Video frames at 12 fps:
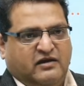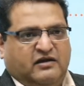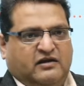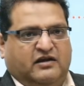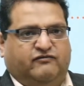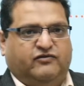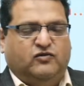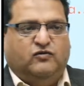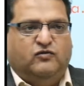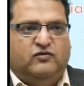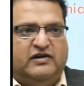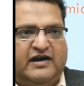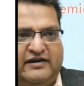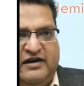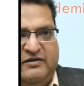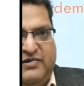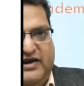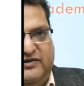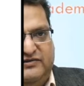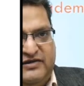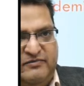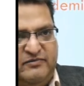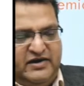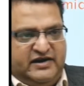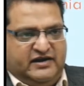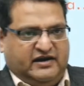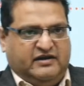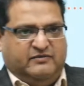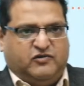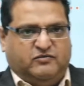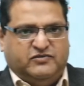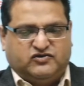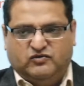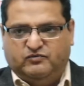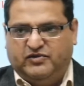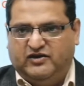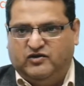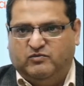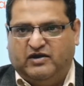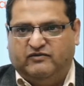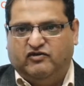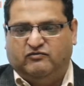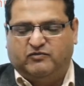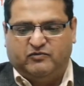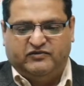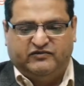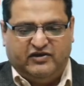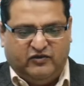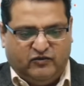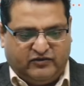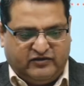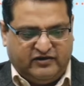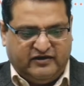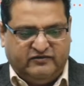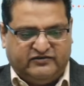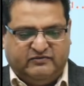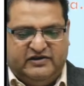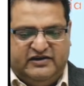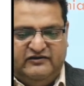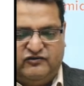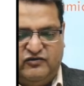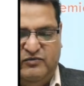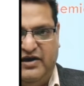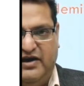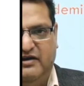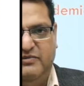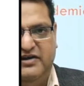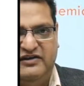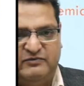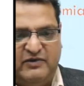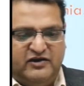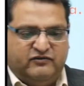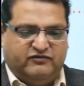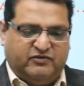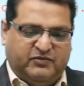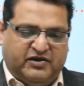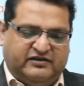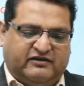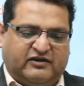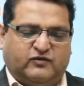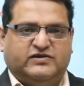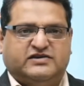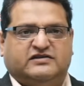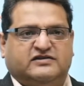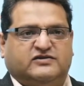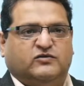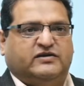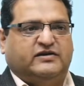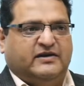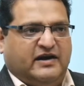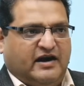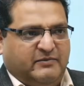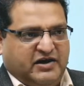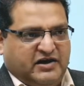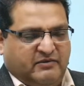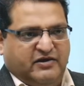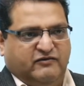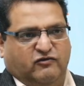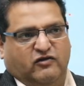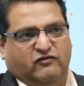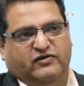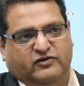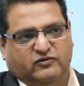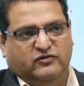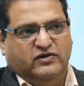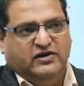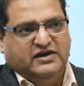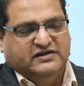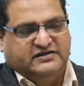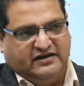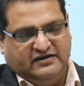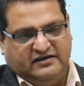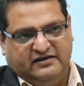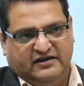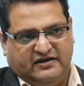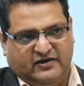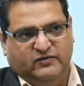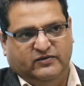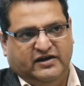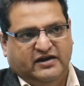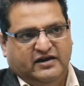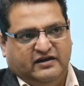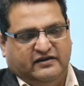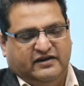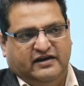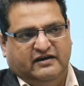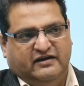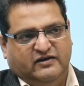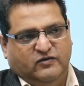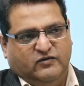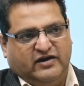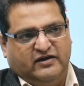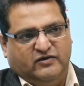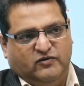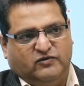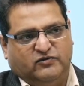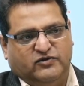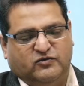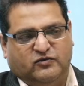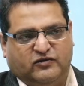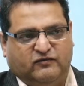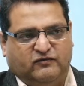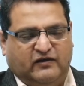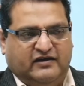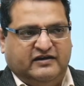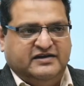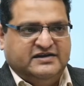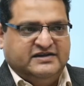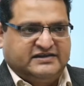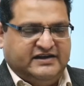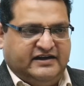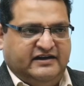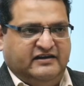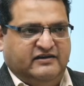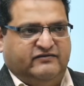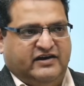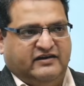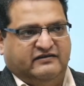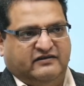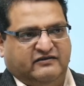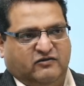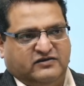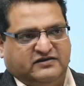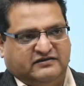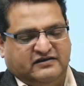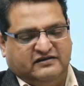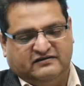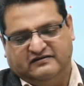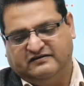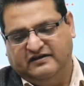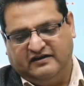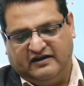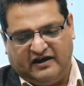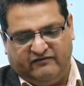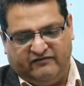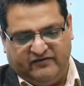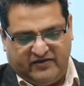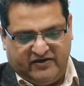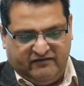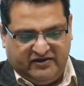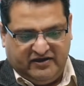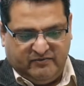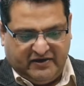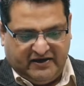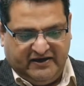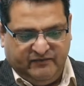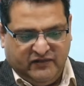If you lended money to somebody and he promised to pay you by way of promissory note or a negotiable instrument, but despite of your repeated request he is not coming forward to settle the account, then you can go to the court of law stating the facts, sir, on such and such date I have given the money